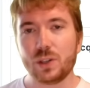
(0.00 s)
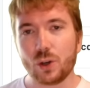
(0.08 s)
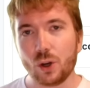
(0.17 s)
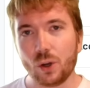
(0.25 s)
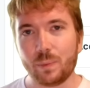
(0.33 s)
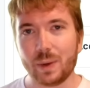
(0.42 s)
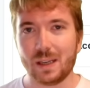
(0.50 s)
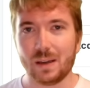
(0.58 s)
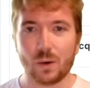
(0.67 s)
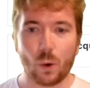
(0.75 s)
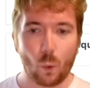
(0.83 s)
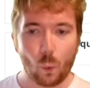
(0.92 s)
could
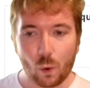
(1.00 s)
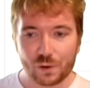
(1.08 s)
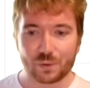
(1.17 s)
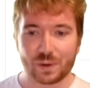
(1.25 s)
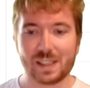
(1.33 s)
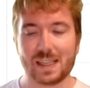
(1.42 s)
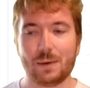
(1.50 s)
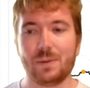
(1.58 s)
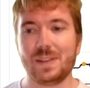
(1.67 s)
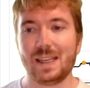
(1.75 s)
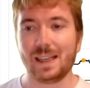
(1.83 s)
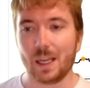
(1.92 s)
be one reason that
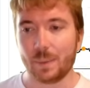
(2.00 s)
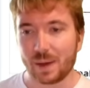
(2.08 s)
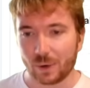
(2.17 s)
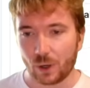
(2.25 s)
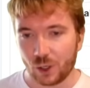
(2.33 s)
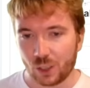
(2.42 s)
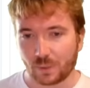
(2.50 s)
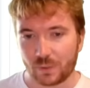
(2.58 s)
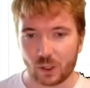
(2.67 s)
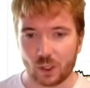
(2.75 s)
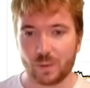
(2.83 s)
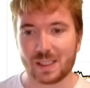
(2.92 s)
we've seen a little bit of
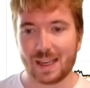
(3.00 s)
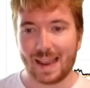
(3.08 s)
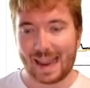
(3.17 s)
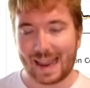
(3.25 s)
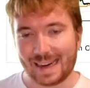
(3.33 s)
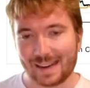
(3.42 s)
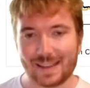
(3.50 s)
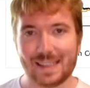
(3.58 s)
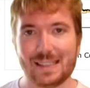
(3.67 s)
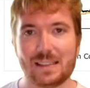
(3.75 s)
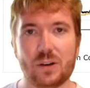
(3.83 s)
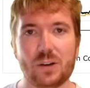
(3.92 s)
underperformance in
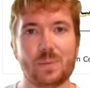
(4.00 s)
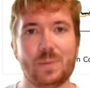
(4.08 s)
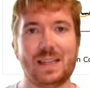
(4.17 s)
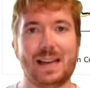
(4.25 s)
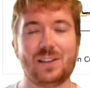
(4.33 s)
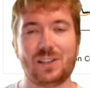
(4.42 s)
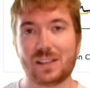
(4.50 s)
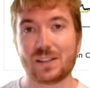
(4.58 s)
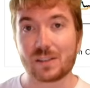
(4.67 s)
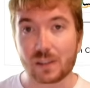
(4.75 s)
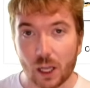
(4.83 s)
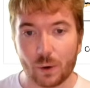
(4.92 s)
these stocks, potentially
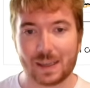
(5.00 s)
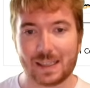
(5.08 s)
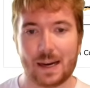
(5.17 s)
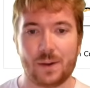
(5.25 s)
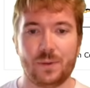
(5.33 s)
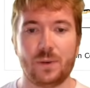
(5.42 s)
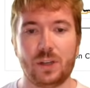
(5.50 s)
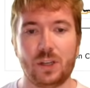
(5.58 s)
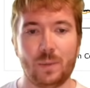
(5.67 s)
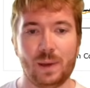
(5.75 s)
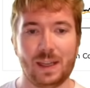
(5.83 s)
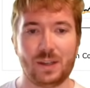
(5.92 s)
slowing down their
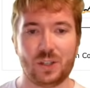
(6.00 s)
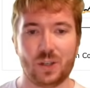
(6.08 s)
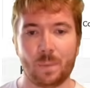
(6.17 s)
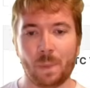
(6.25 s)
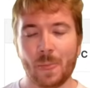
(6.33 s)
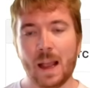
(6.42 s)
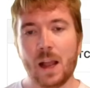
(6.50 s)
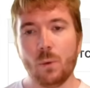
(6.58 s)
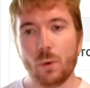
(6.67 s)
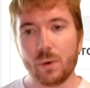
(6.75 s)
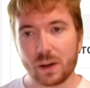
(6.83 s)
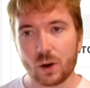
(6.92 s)
accumulation.
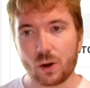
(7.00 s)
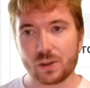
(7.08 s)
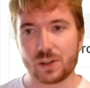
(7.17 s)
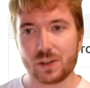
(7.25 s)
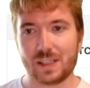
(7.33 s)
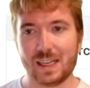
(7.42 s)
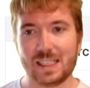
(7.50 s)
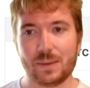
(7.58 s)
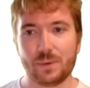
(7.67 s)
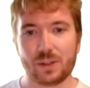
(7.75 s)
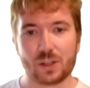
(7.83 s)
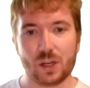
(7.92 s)
What we can also see is,
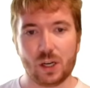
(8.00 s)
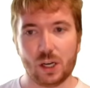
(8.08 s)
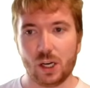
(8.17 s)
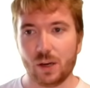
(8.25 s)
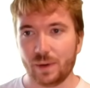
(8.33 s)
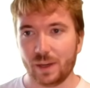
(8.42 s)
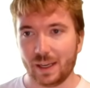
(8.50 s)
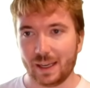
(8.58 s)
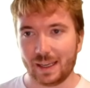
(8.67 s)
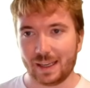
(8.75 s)
if we just go over